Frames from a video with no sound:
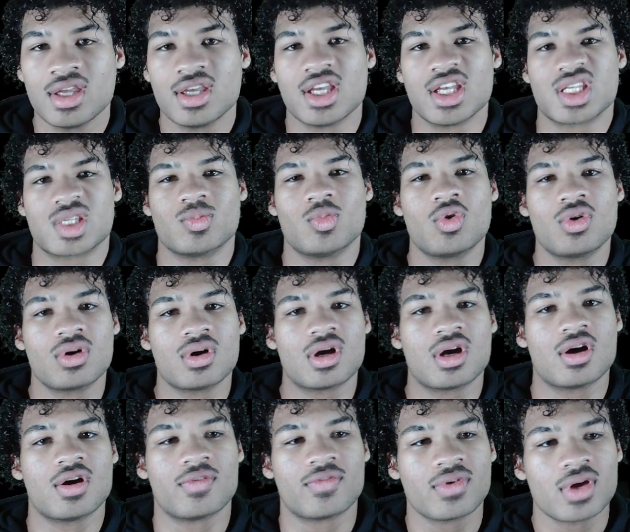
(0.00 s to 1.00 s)
It's
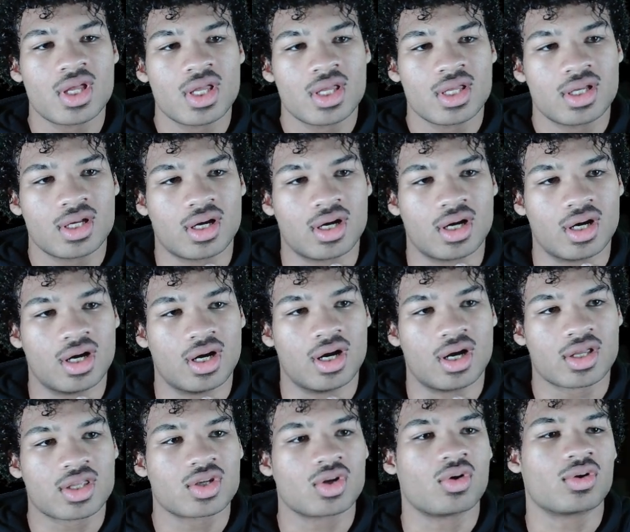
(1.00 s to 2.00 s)
more
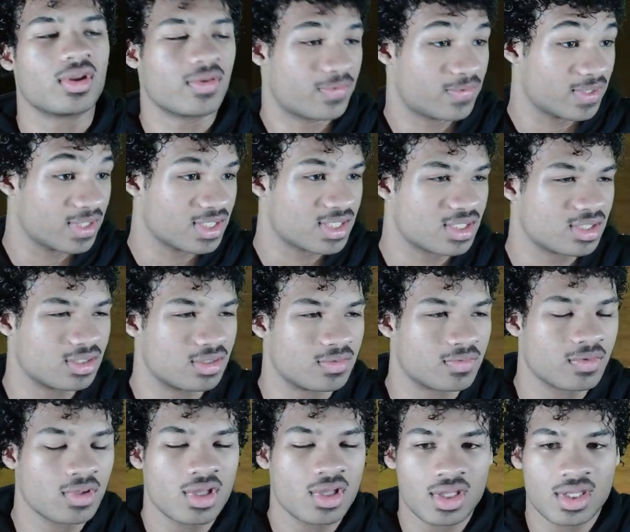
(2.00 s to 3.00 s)
of, defensive
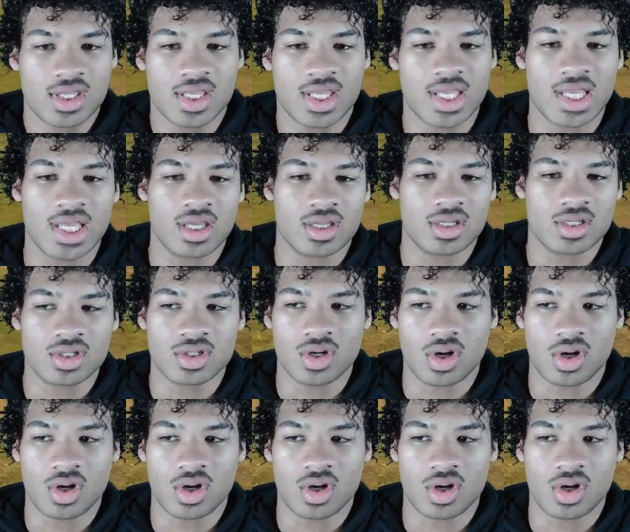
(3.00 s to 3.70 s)
and,